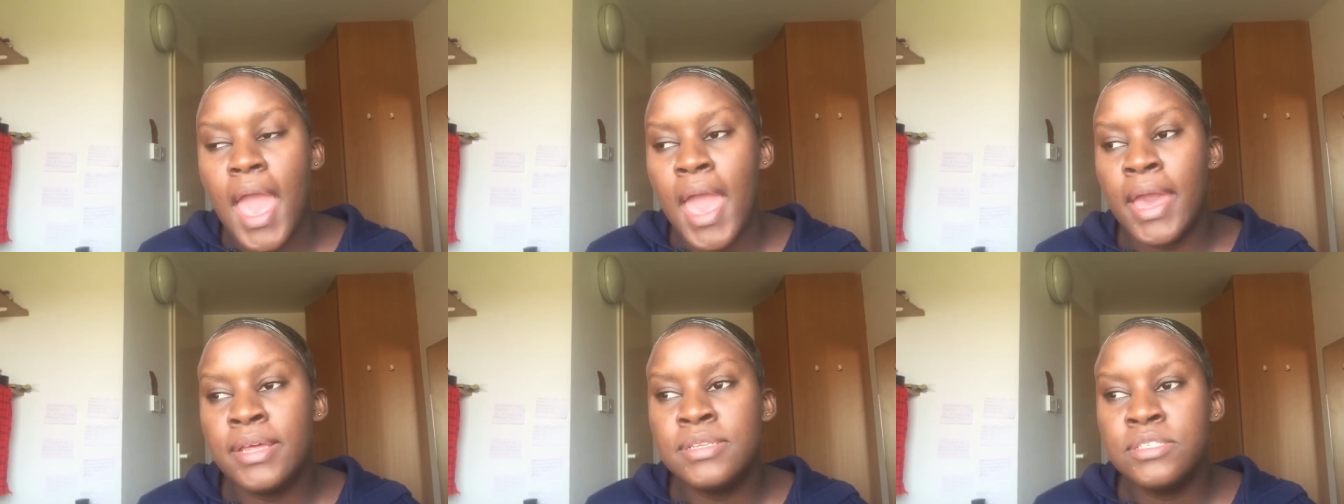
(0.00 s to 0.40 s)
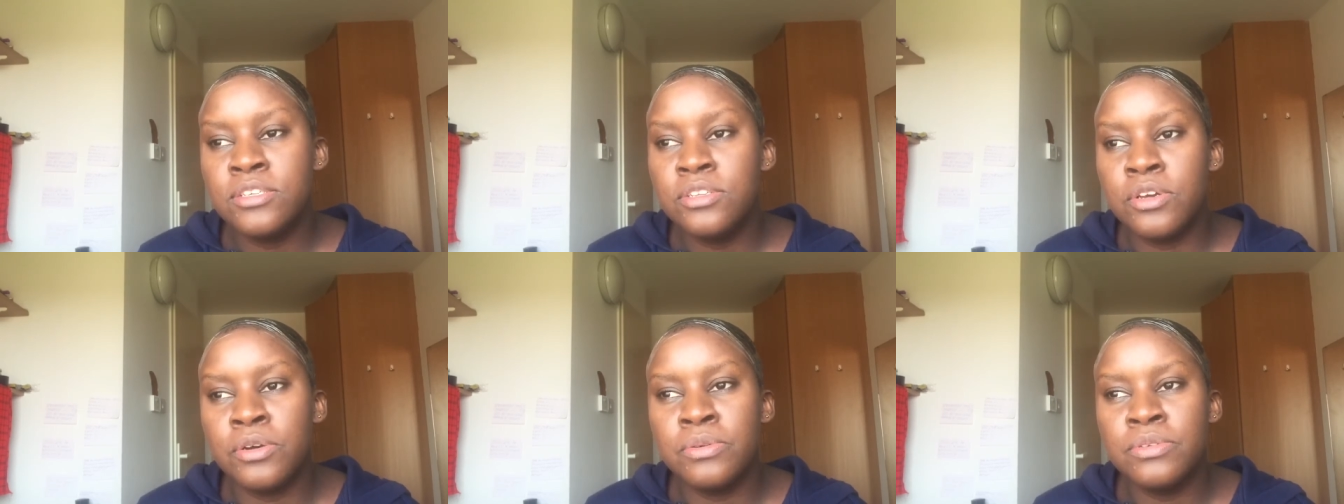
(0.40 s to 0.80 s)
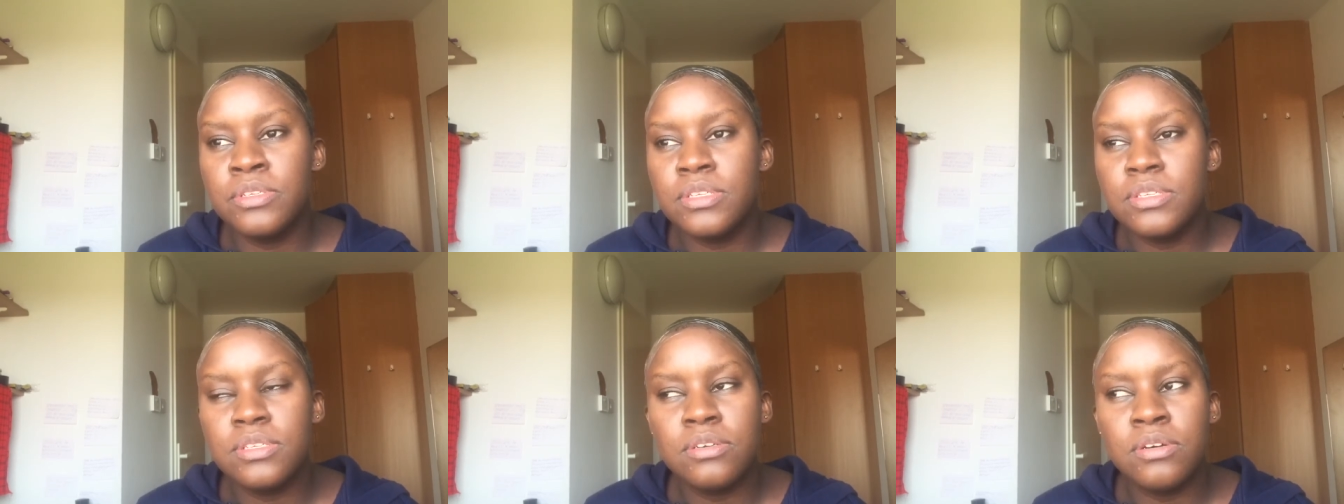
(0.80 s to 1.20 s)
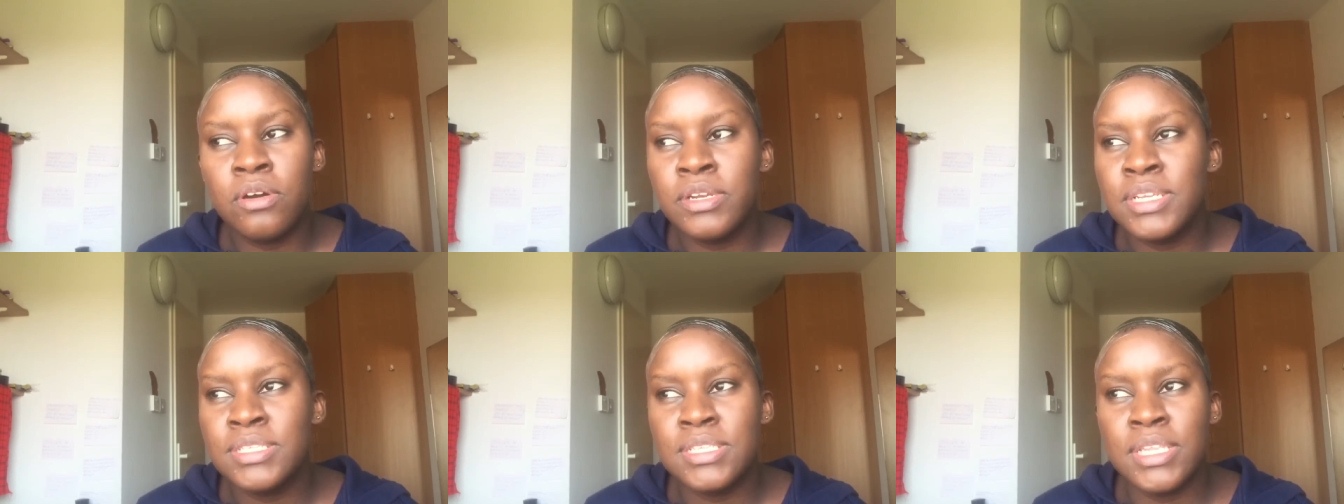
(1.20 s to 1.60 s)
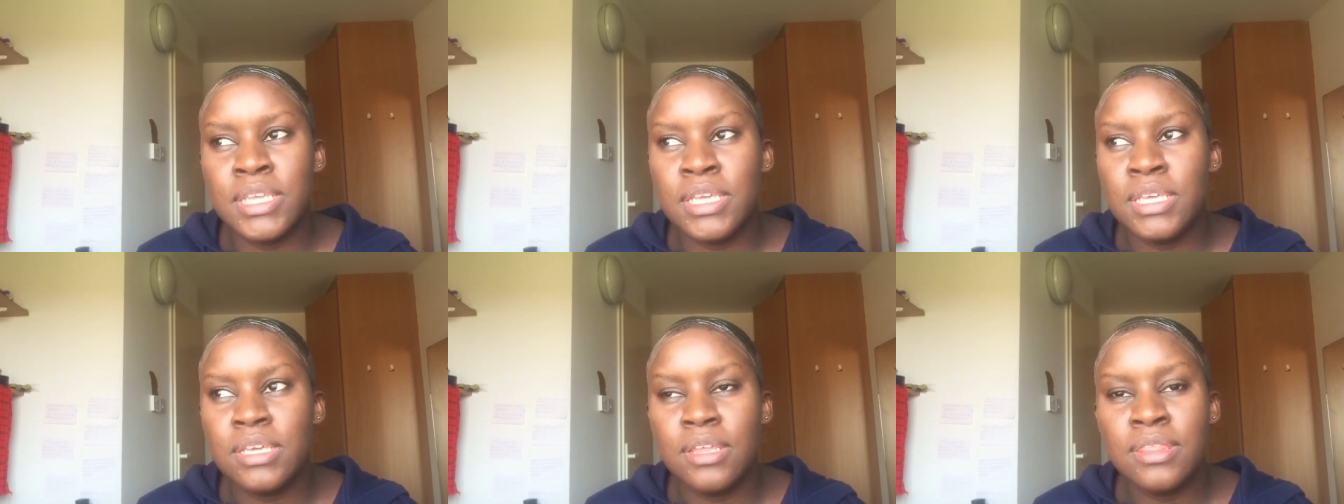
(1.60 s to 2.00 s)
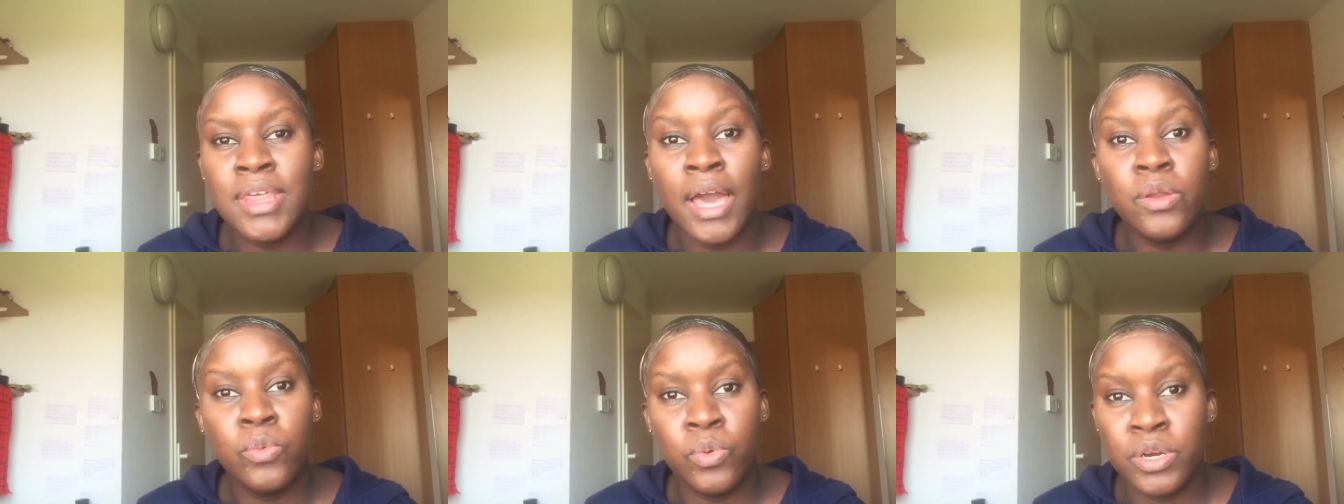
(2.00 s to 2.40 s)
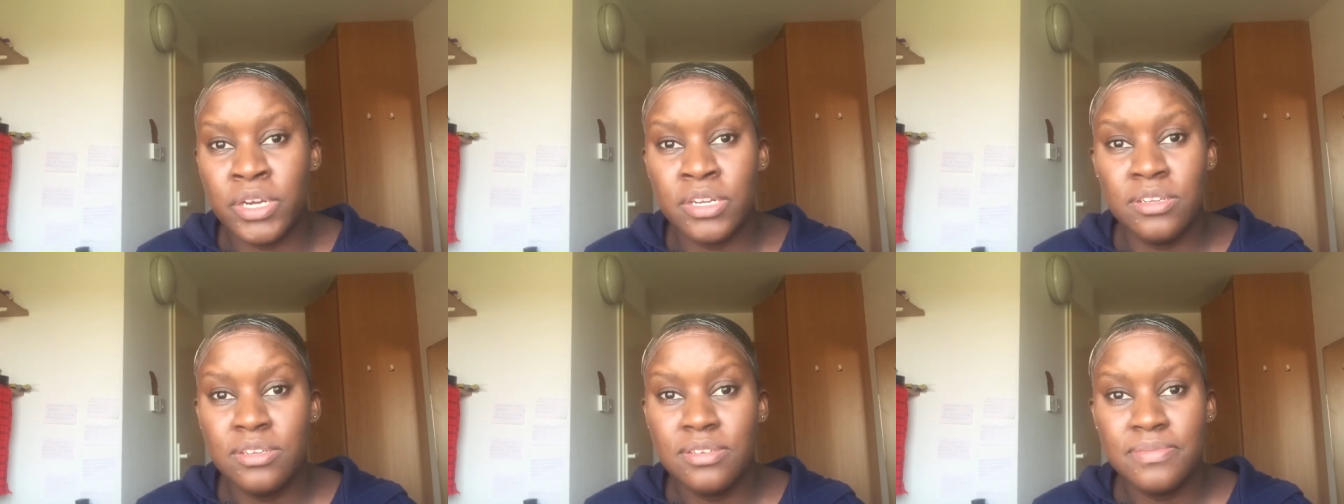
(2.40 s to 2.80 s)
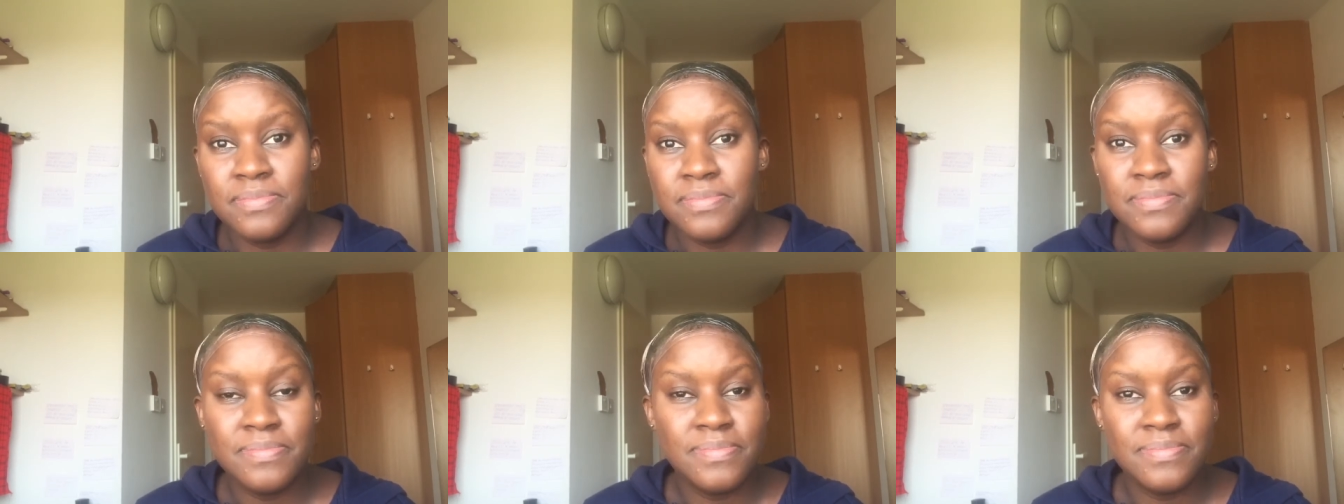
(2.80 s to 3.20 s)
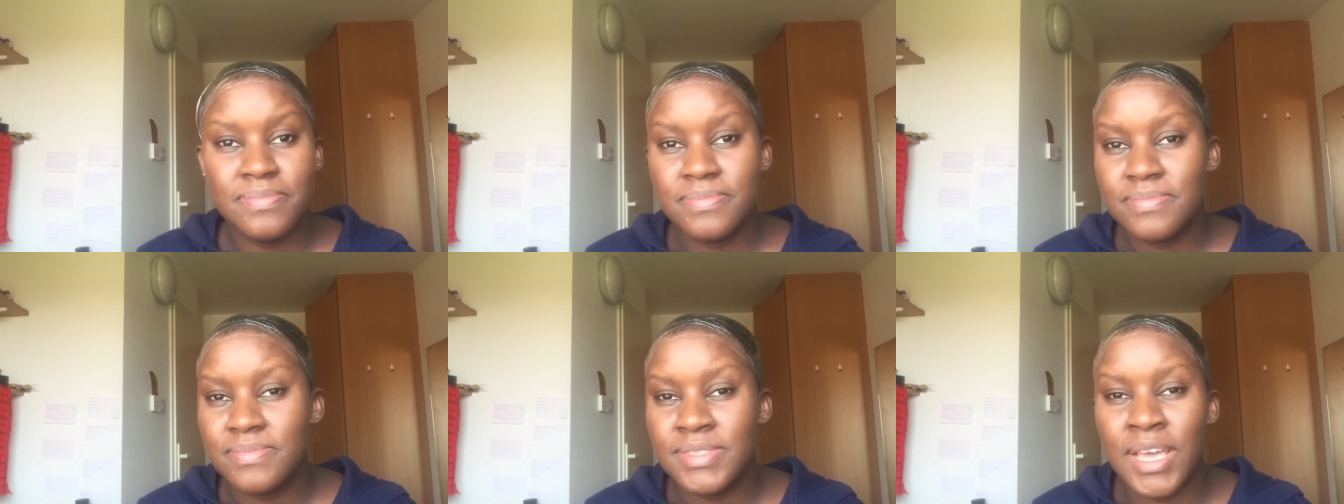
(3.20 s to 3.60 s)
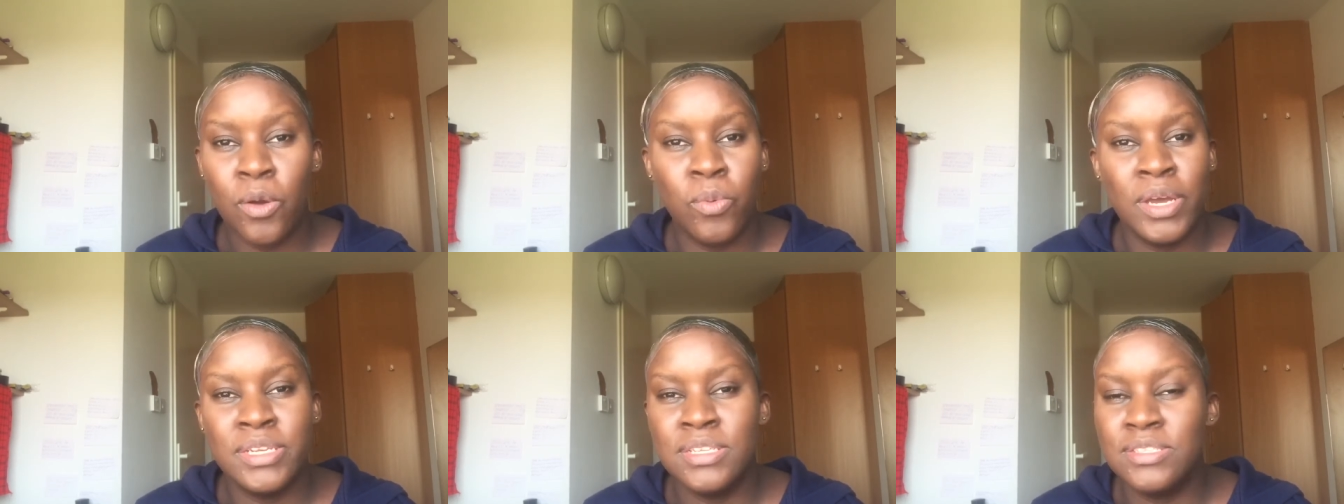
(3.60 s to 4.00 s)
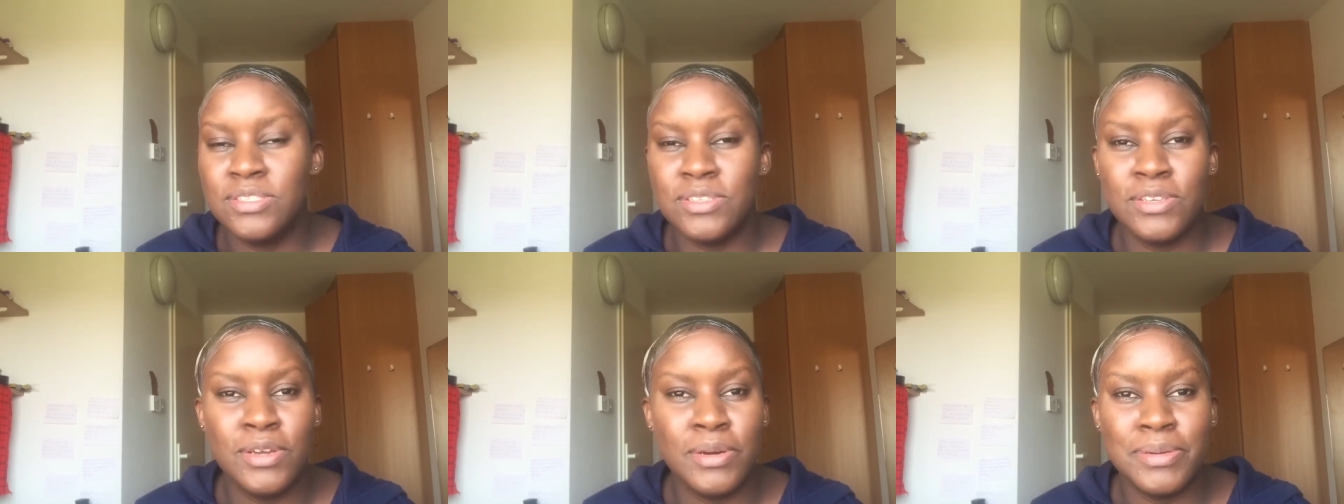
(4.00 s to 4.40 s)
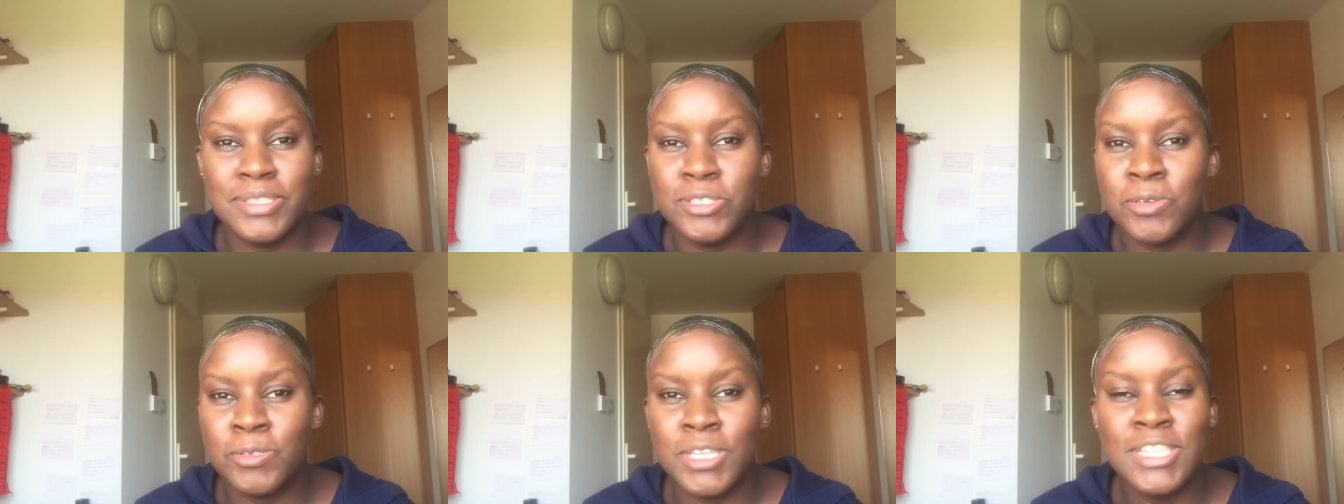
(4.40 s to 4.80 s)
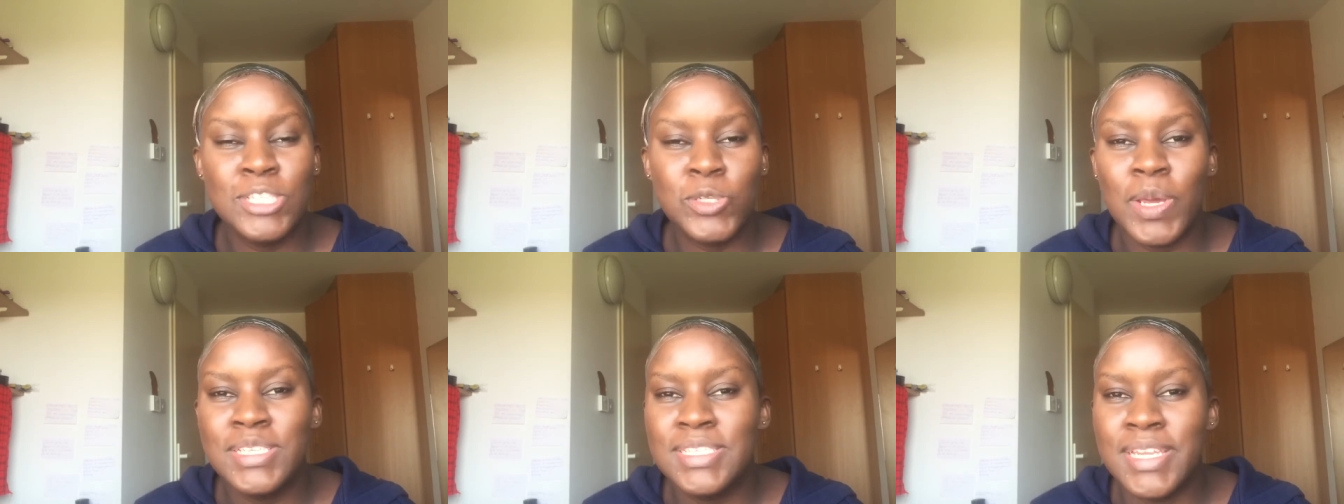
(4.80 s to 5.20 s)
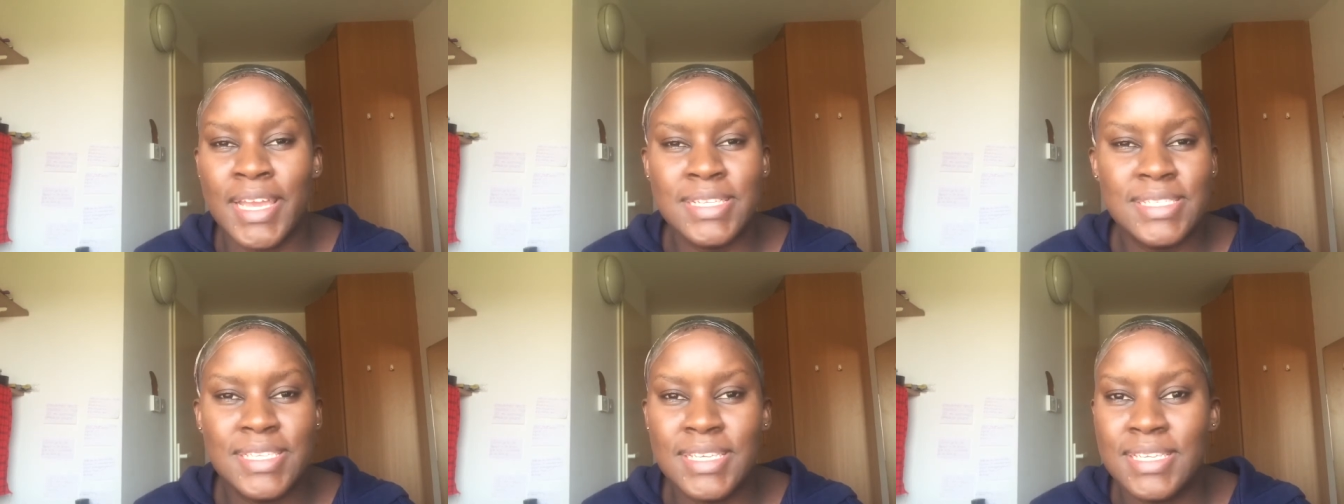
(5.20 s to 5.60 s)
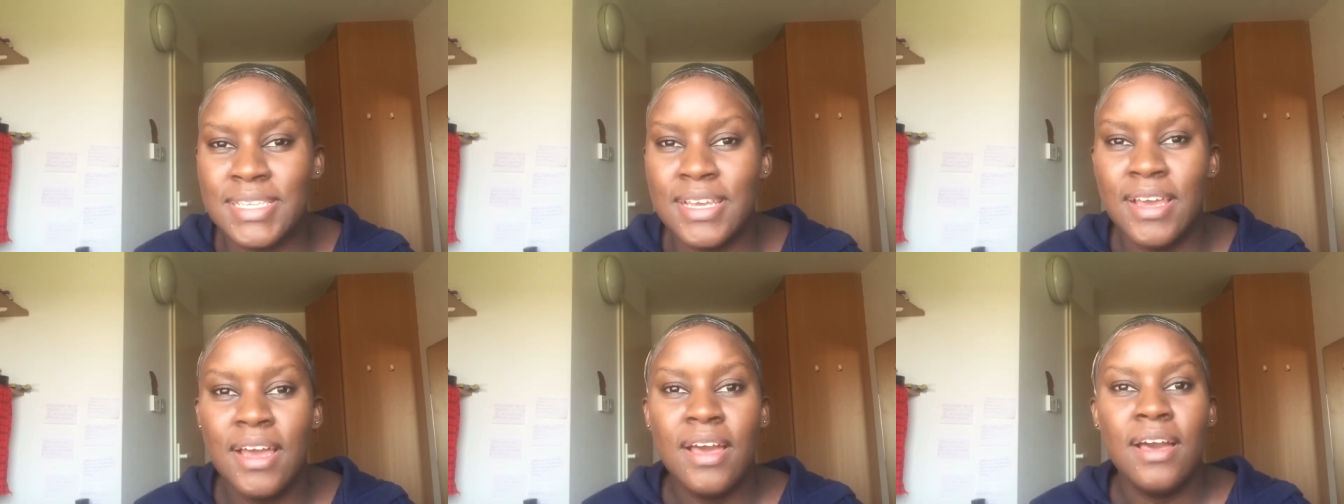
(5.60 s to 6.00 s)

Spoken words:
And you know, honestly, that word needs to go. So it's 2019.